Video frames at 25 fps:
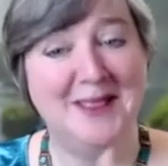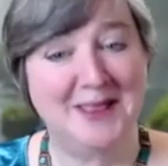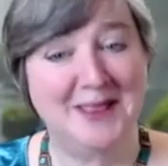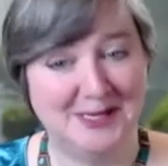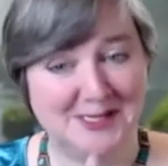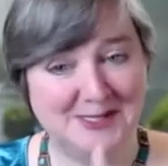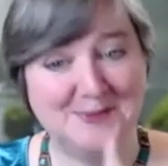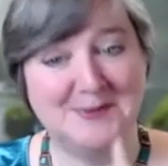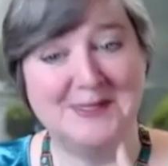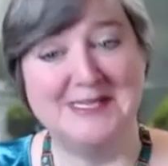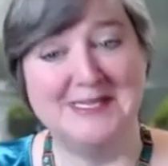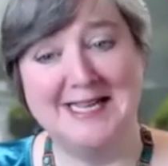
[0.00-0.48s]

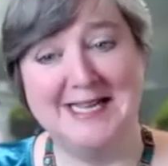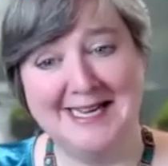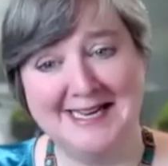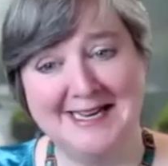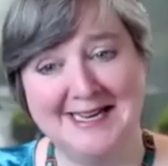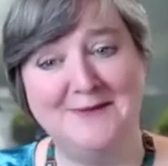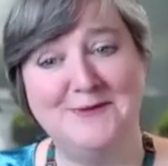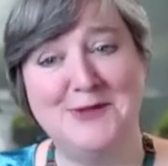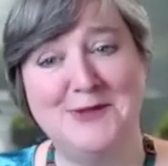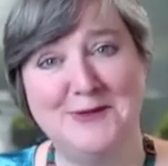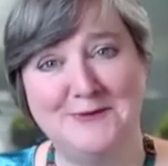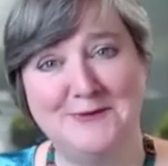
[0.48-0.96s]
There's a reason I
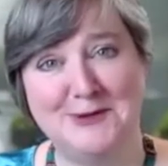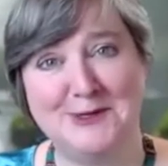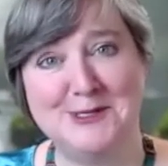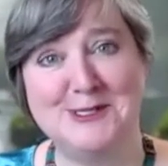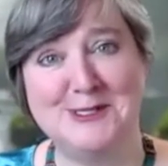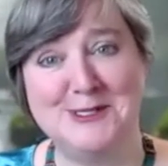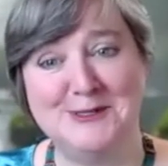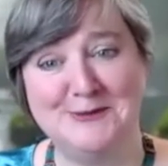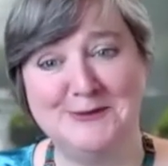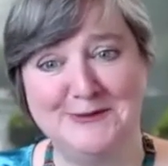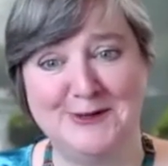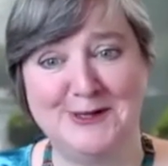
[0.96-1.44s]
give you the
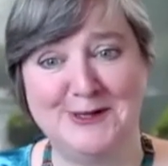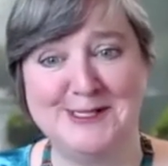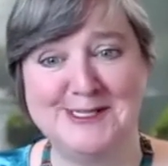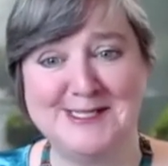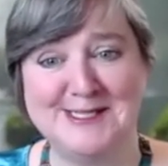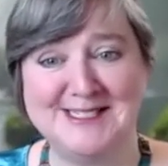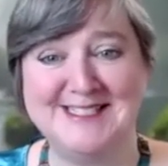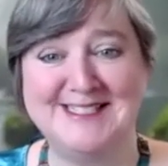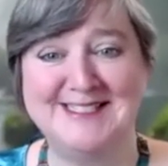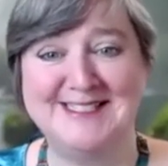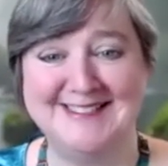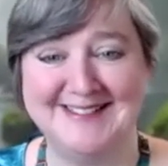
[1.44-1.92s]
first two
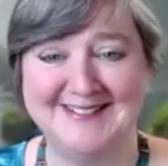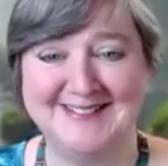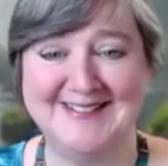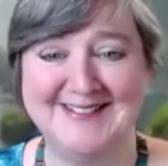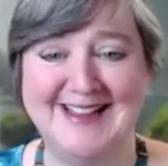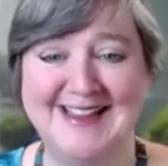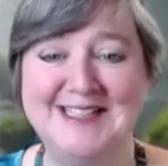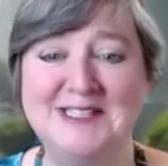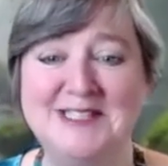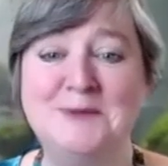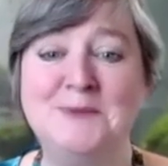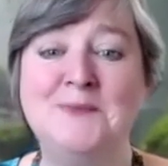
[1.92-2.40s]
first.
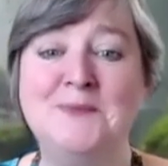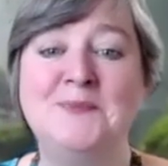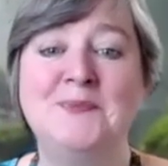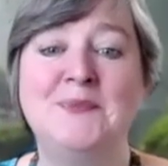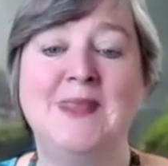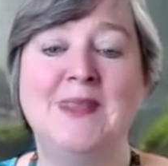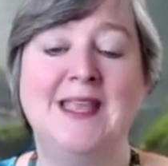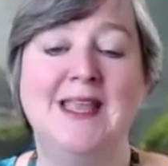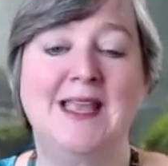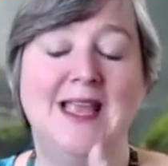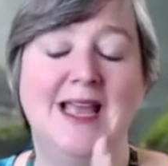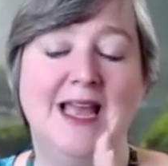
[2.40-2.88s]
Okay.
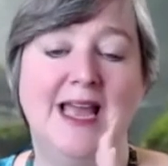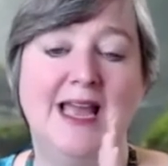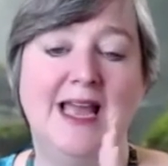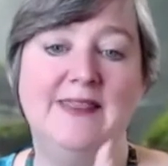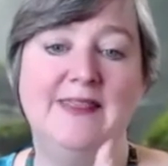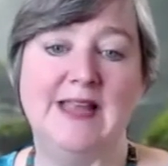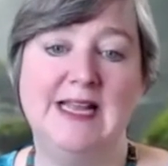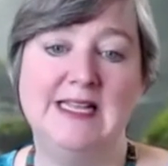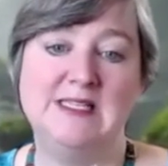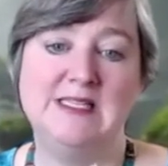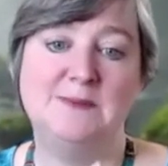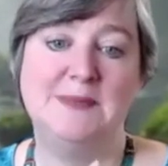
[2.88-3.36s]

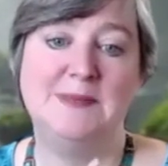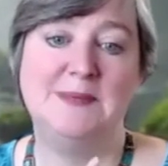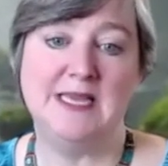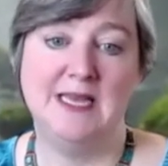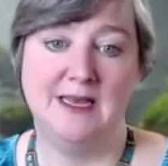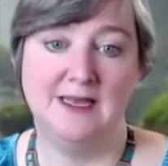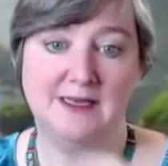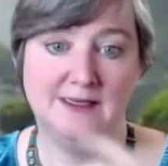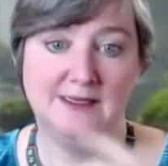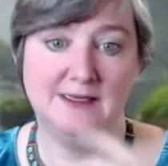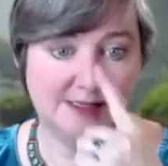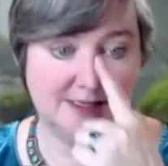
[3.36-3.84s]
And that's
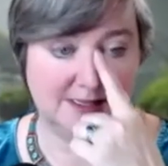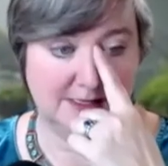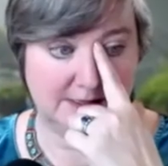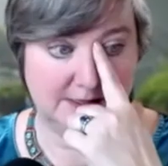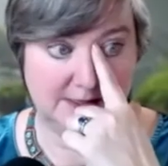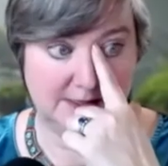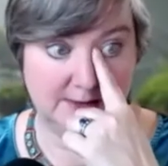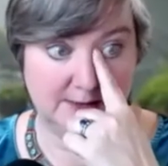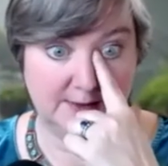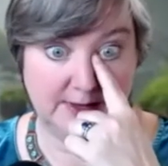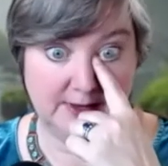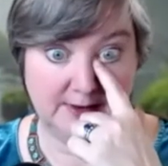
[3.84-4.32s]
because
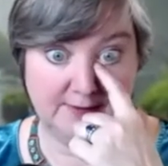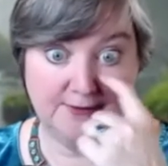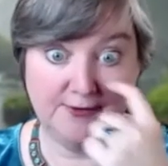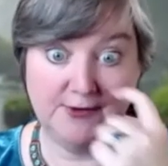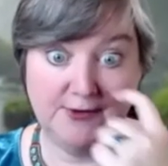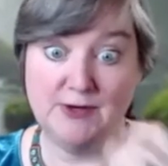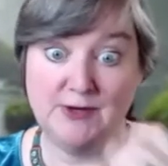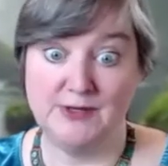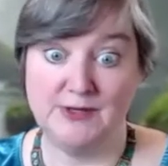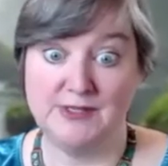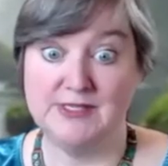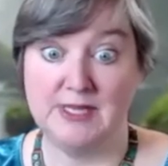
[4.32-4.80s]
doing it
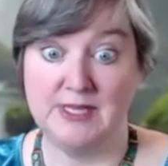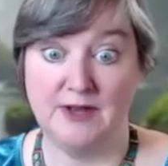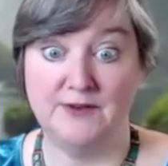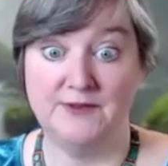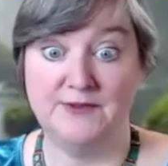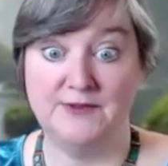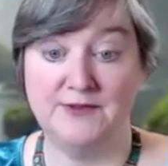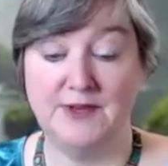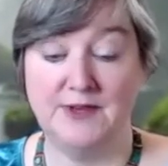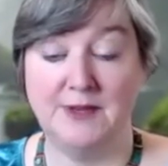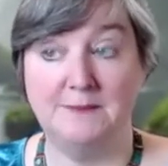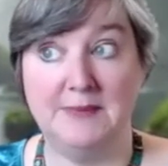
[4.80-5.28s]
for
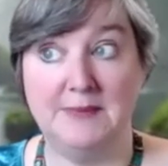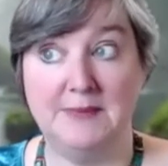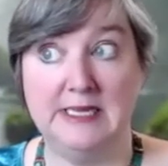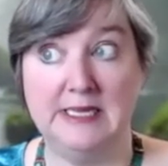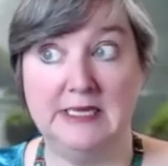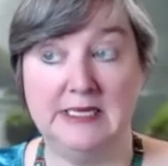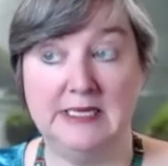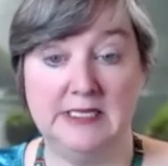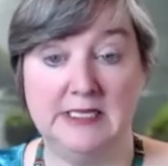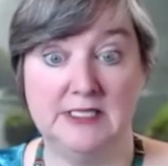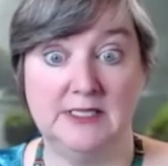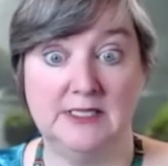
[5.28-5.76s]
yourself can be a
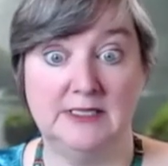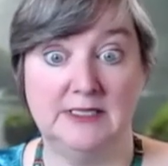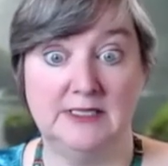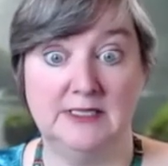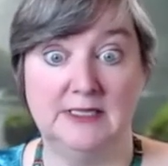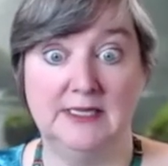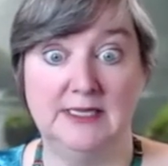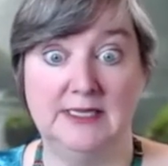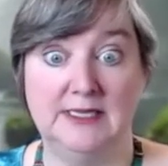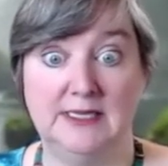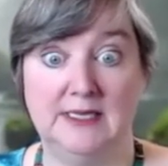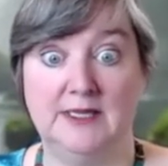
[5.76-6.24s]
little,
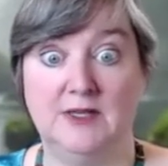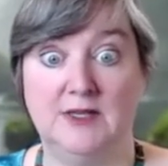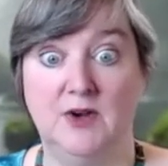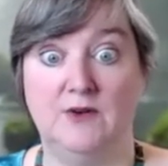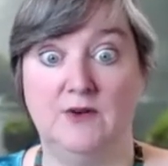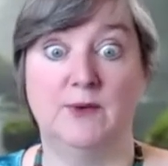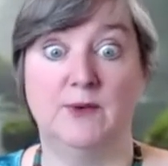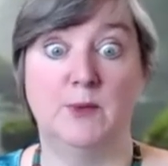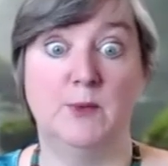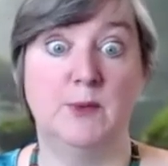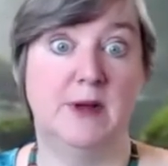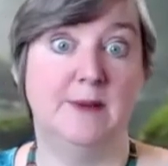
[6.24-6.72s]
little
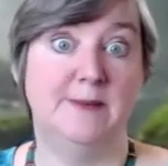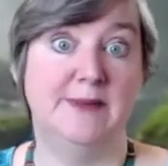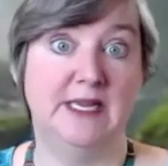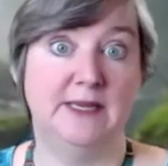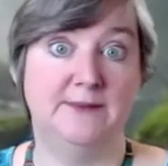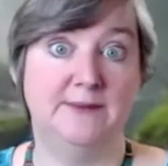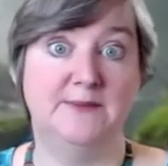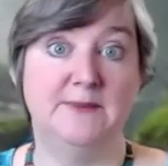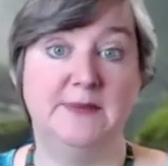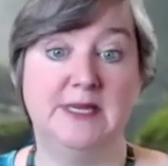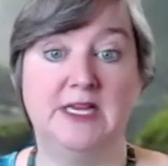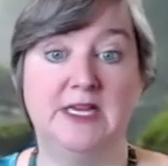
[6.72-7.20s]

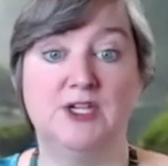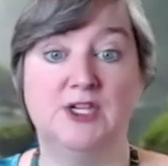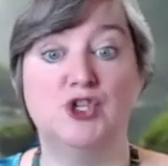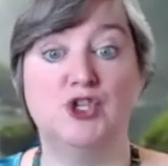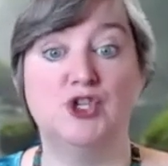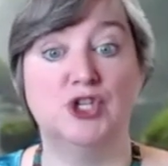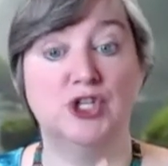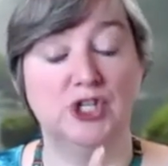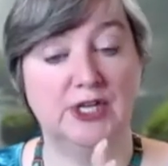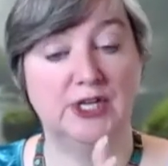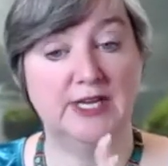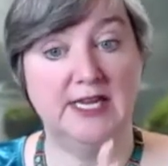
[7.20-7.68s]
overwhelming because
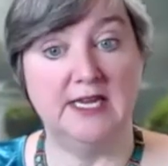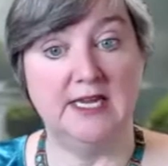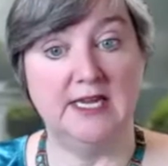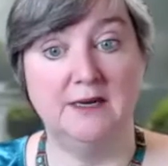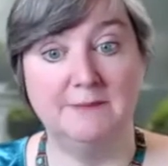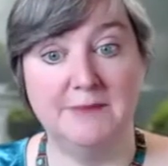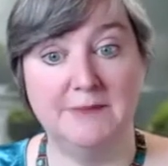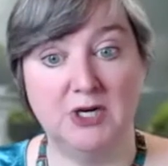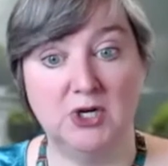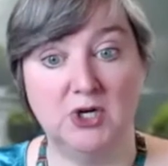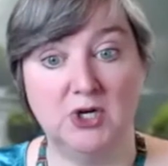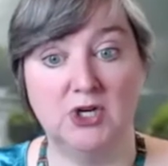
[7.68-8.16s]
you're looking in
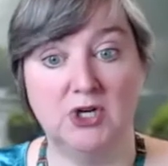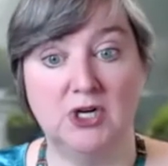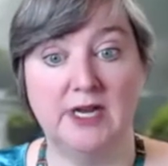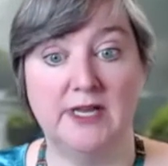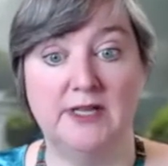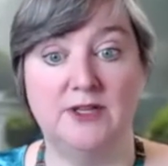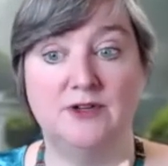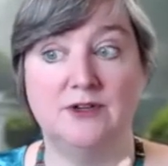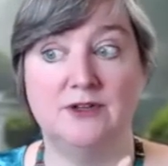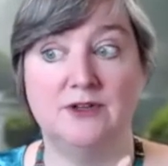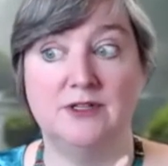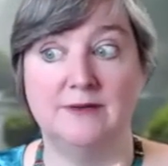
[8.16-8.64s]
a mirror
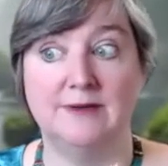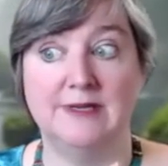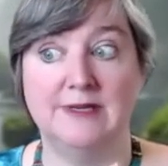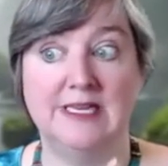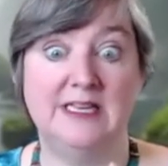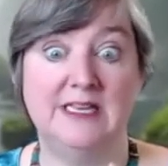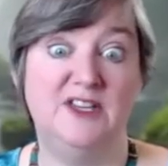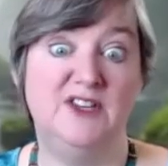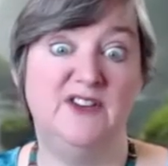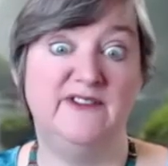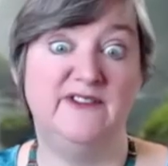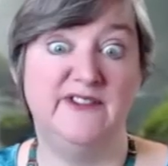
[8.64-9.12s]
and you're doing
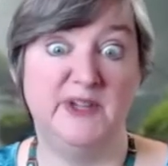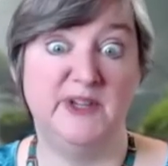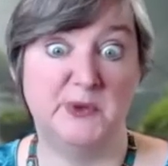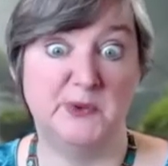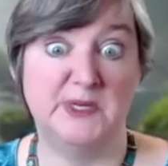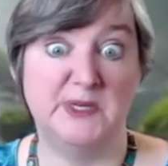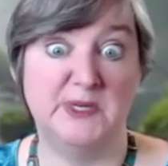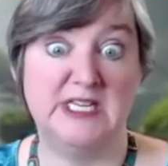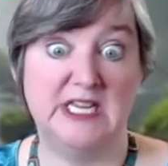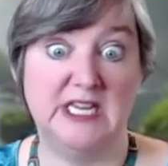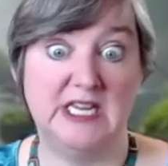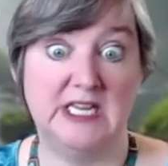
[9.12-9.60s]
it and you feel
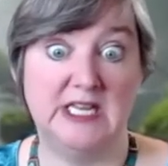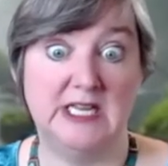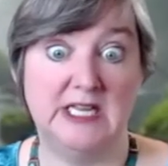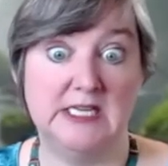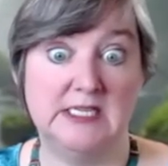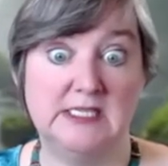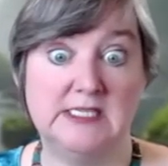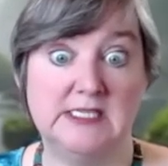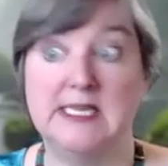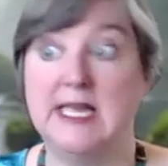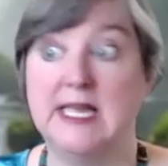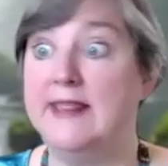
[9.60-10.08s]

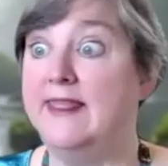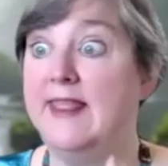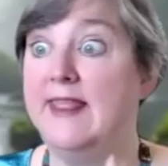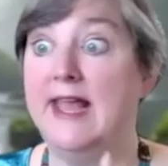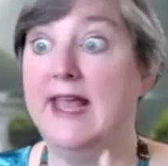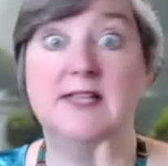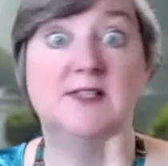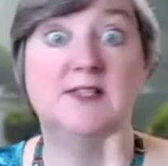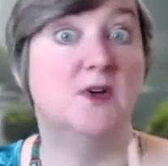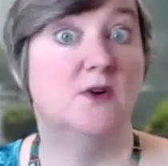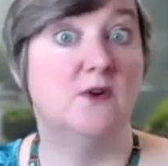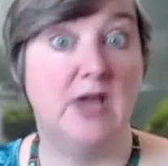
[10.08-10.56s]
ridiculous. And
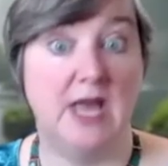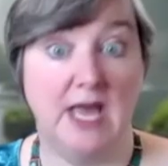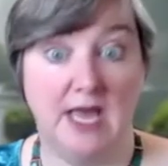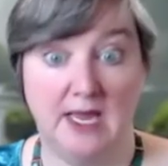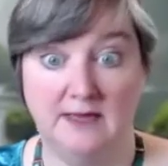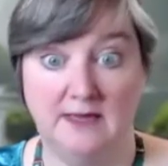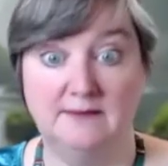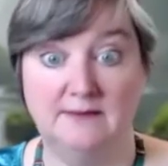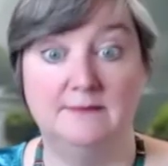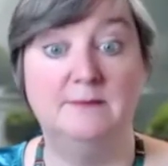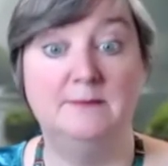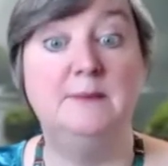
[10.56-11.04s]
that's okay.
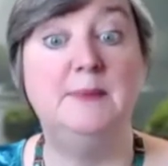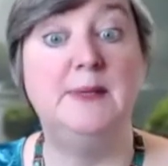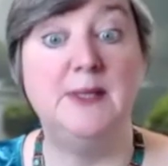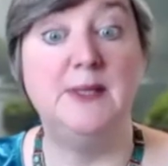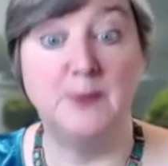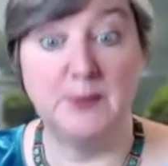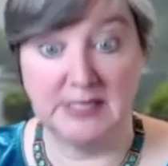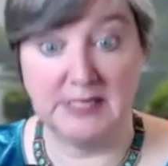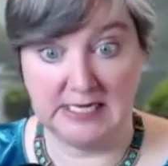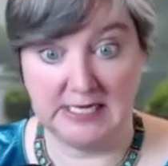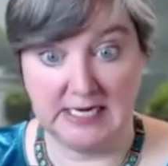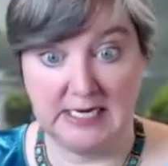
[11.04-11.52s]

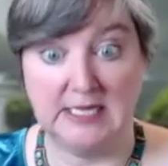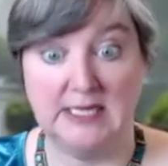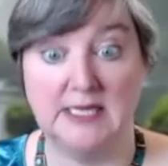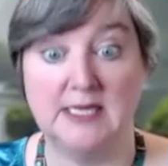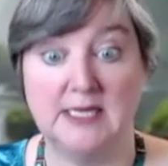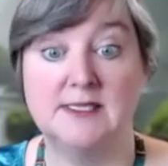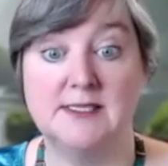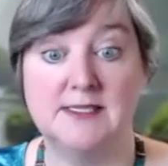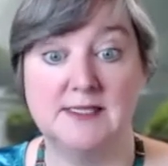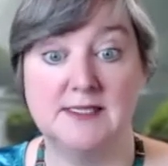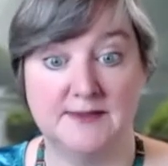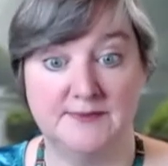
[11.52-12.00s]
Be
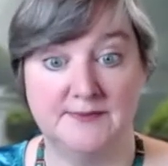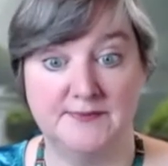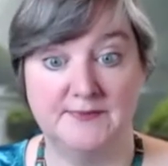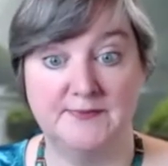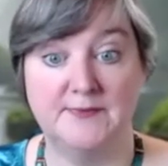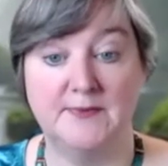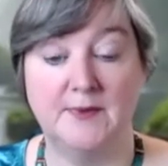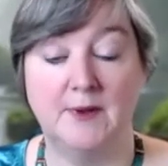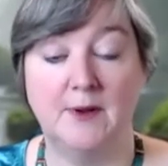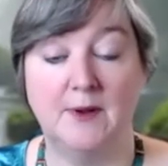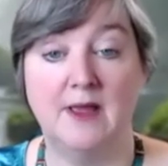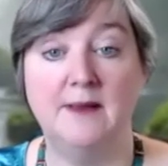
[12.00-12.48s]
ridiculous.
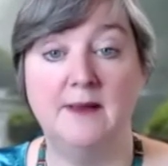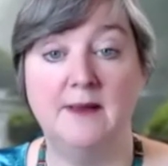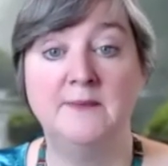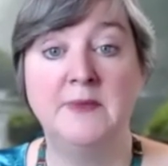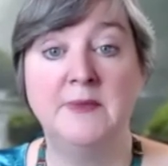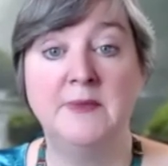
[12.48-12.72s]
Okay.